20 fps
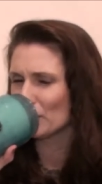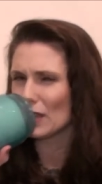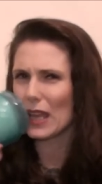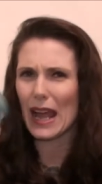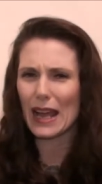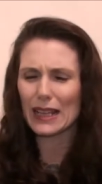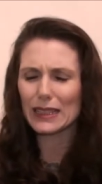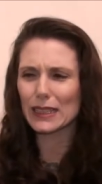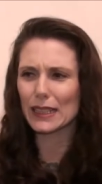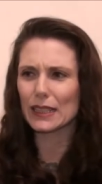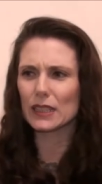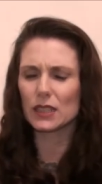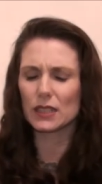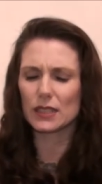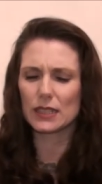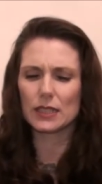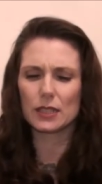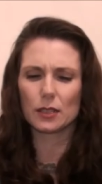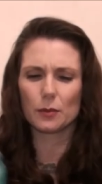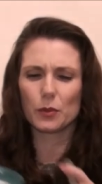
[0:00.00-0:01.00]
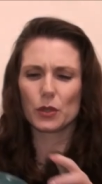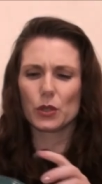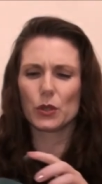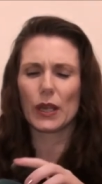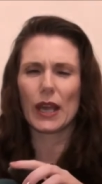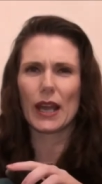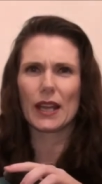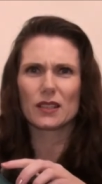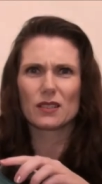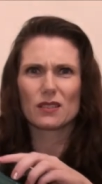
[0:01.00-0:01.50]
I like the DW
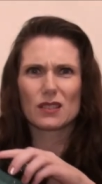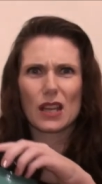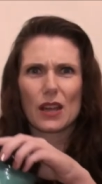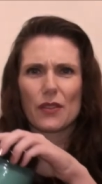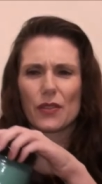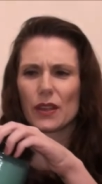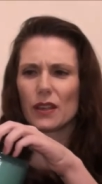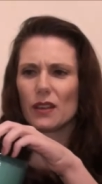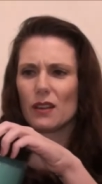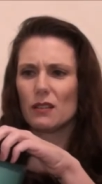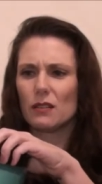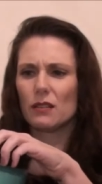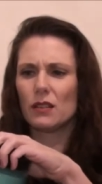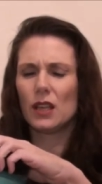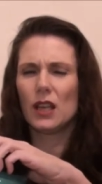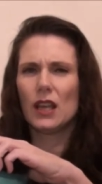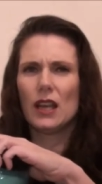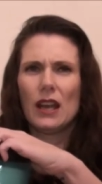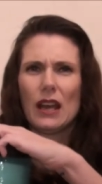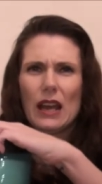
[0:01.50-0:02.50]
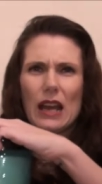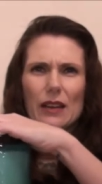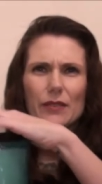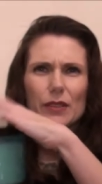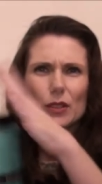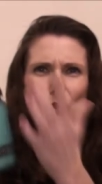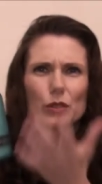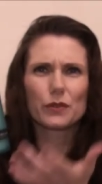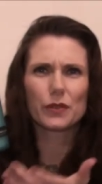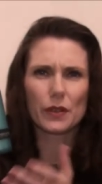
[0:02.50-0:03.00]
candles. I think I'll have a
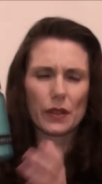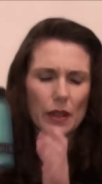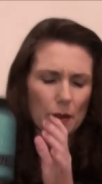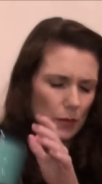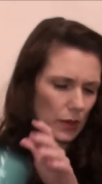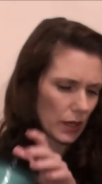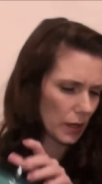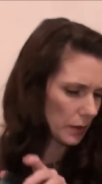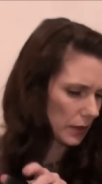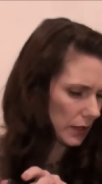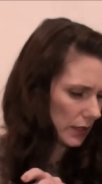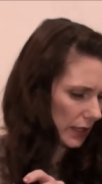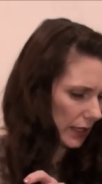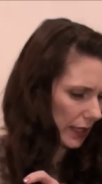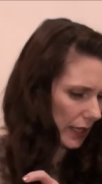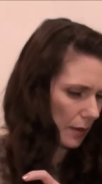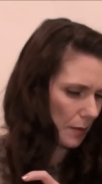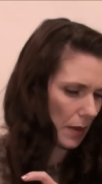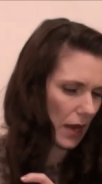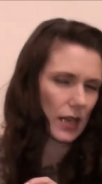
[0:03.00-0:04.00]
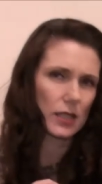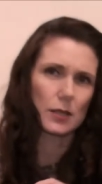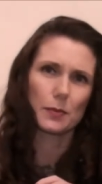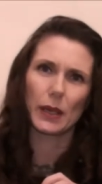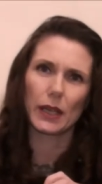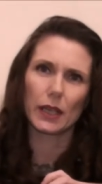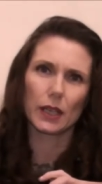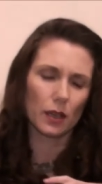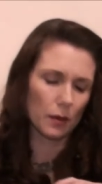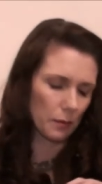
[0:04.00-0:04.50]
look for them when I'm in TK Maxx
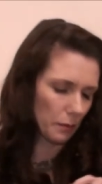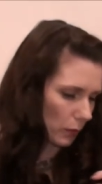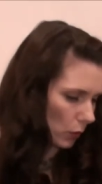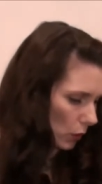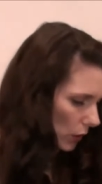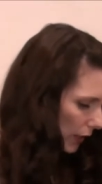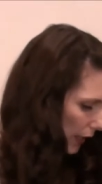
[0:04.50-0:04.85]
picking up more